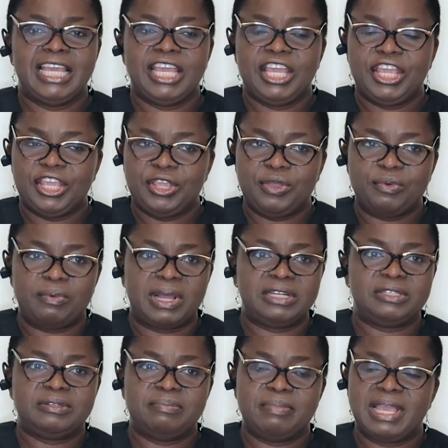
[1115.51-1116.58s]
You want
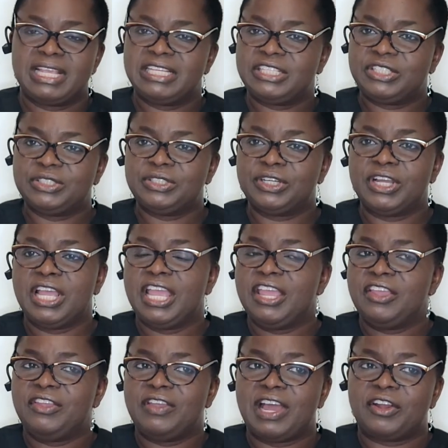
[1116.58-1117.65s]
to make sure
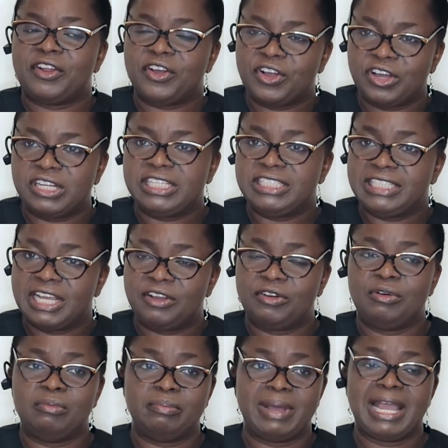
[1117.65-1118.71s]
you are not hurting your
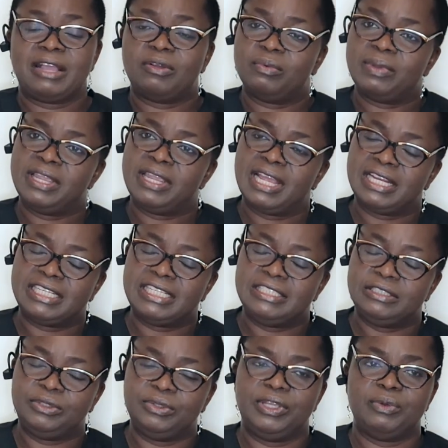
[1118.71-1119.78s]
own back when you are
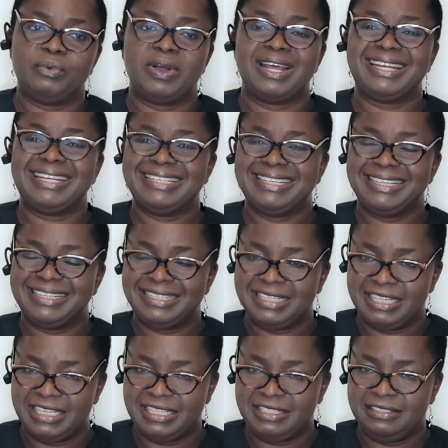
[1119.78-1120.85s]
doing what?
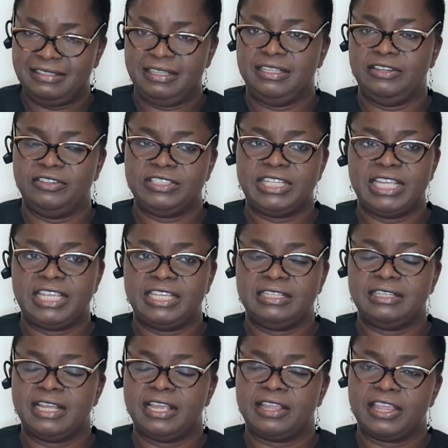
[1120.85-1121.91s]
You know, taking
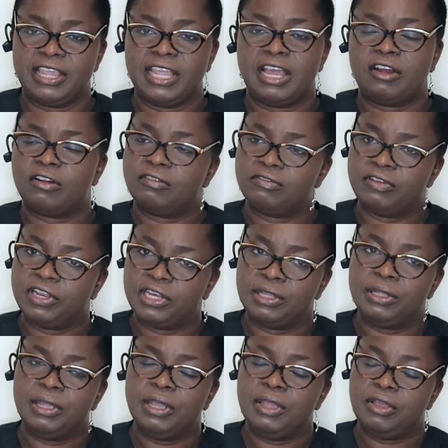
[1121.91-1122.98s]
uh, care of any
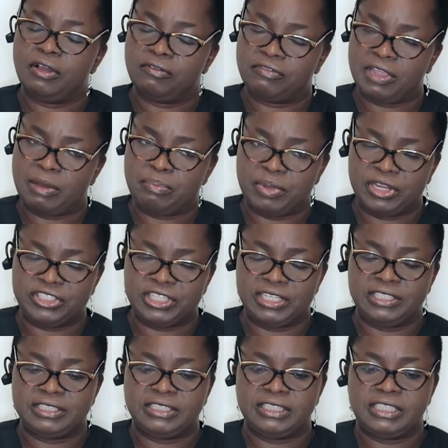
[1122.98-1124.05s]
of your patient.
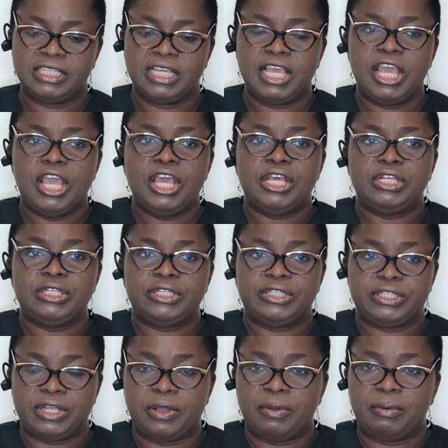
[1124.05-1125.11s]

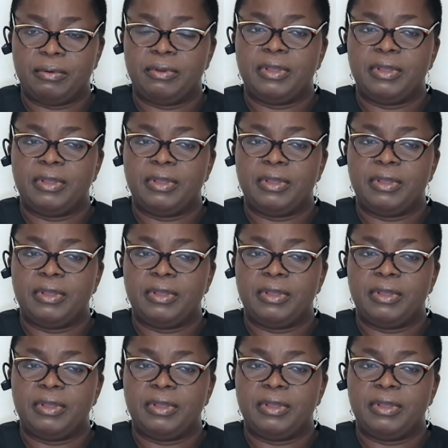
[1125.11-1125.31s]
So,